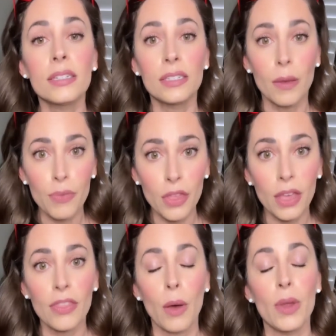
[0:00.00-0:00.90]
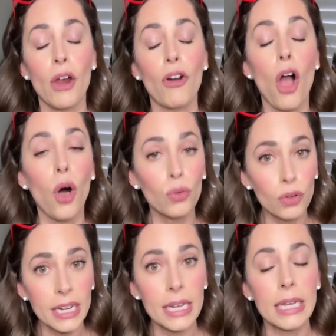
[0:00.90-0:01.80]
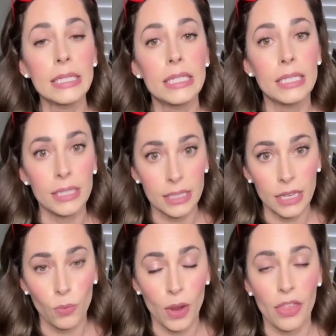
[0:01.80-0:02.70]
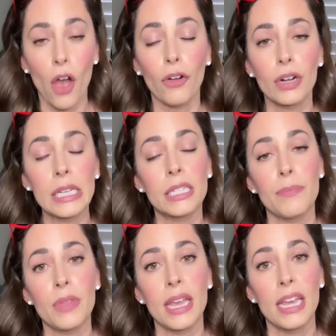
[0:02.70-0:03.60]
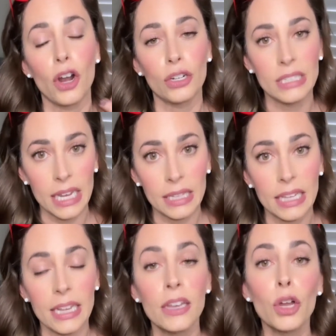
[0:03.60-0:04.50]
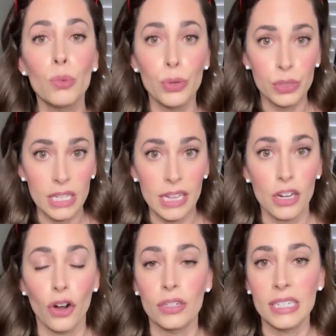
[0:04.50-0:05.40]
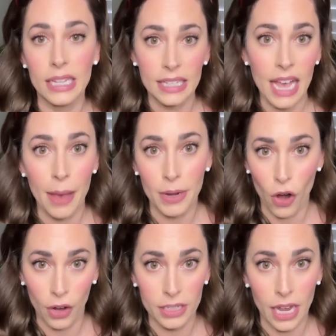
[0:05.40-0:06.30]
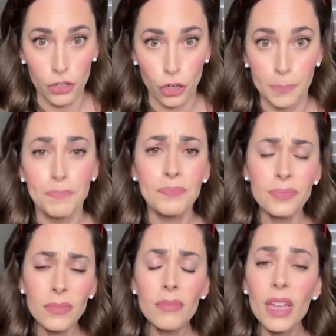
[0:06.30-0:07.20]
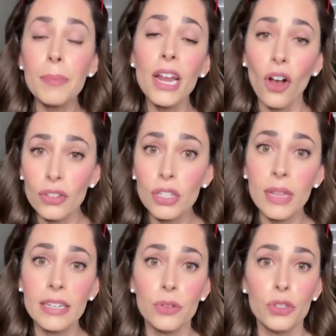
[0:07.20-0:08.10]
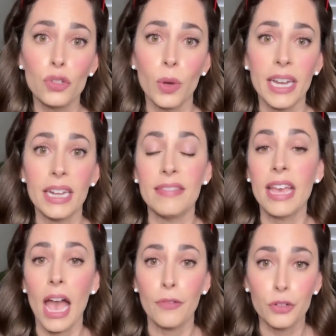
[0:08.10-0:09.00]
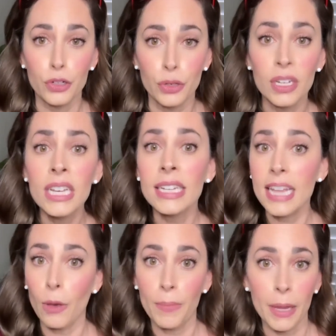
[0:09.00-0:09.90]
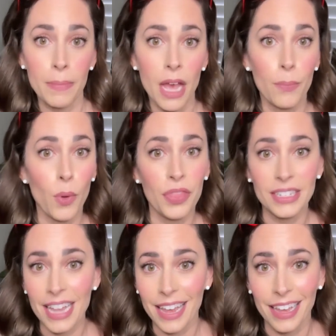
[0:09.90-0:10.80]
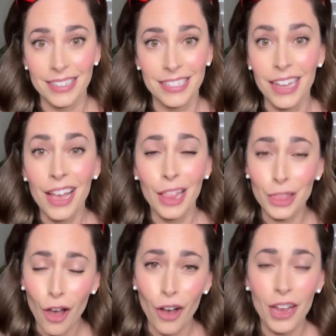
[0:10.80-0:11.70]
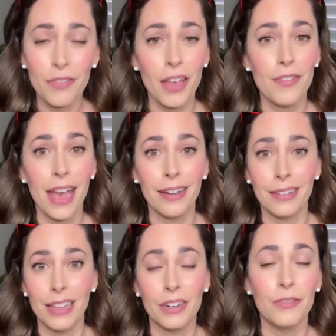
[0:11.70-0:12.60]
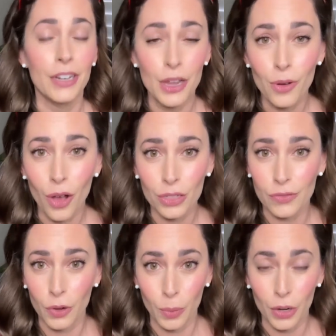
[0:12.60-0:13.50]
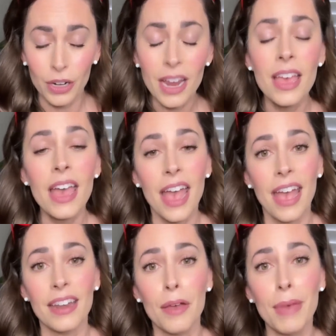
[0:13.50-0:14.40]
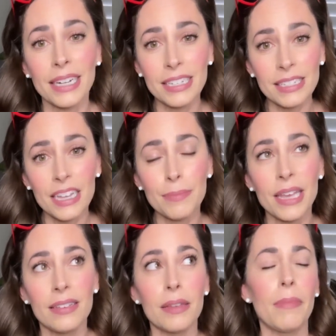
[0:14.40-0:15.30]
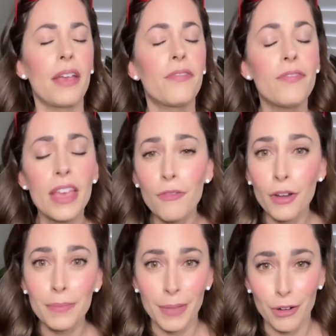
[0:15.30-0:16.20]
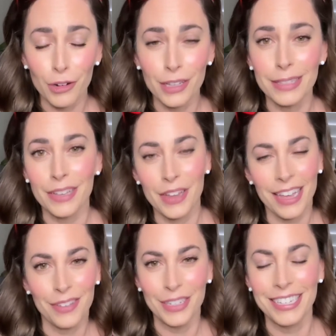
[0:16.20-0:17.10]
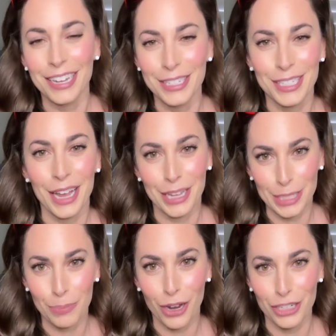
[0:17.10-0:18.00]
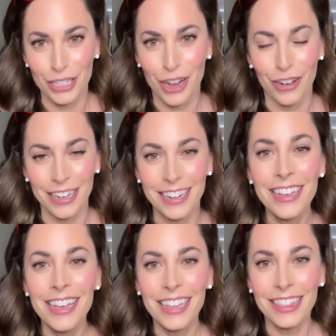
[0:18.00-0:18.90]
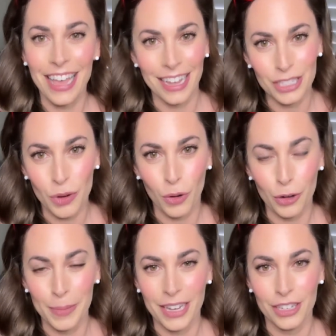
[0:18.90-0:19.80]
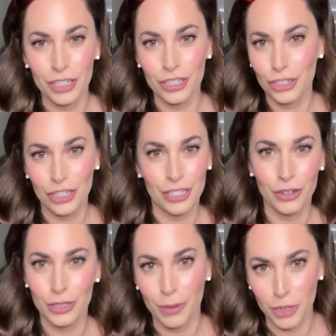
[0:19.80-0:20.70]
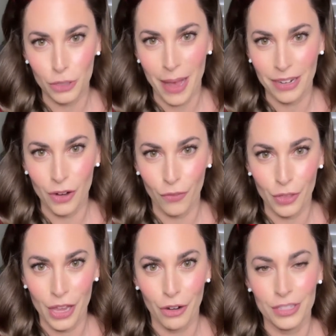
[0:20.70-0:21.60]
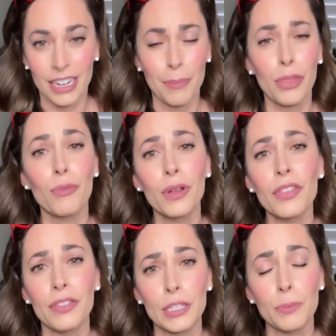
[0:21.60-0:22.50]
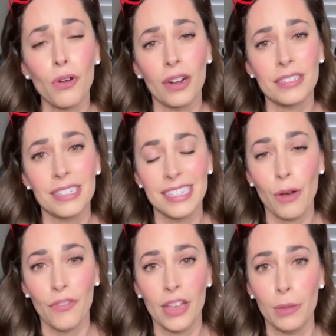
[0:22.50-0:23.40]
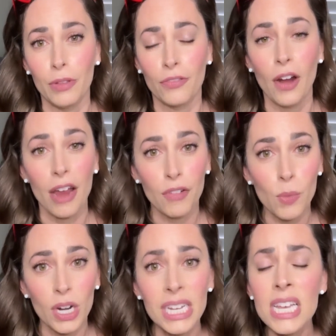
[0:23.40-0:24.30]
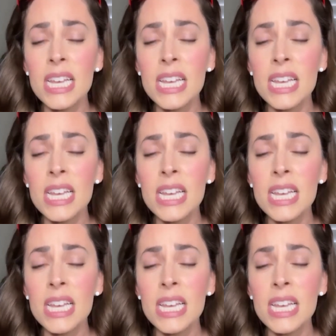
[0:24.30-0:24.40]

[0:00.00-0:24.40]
something that we are already consistent with, already something in our daily routine, our daily habit architecture. But I also like to enjoy it in the afternoon to help pick me up when the day gets long, if I've had a lot of video calls for work. And magnesium is my favorite mineral. Olivia even did a science project on it last quarter because she's heard so much about it over the years. And I'm thrilled that this product is now available for everyone.